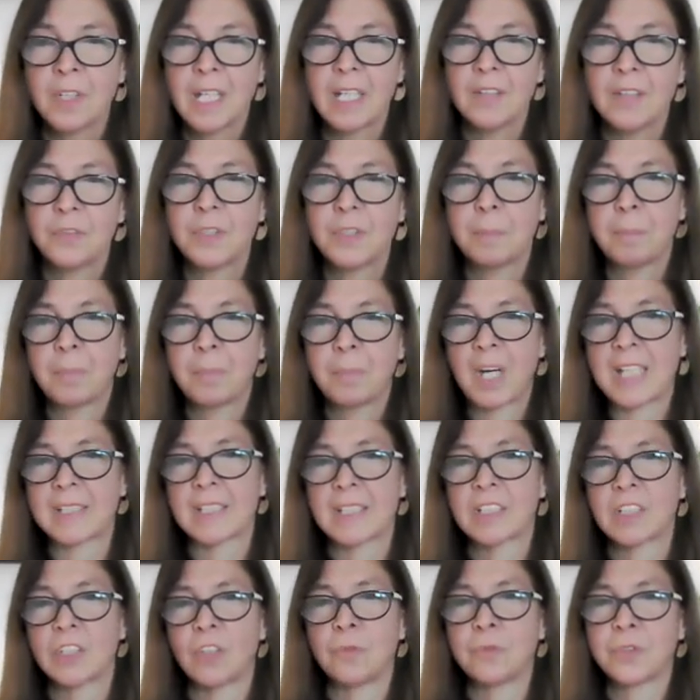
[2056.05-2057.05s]
if the
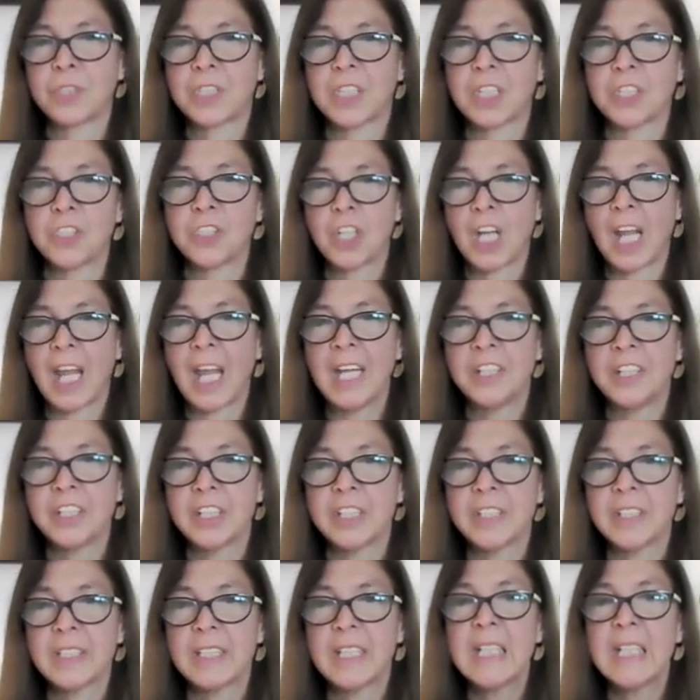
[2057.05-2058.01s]
presence of such agents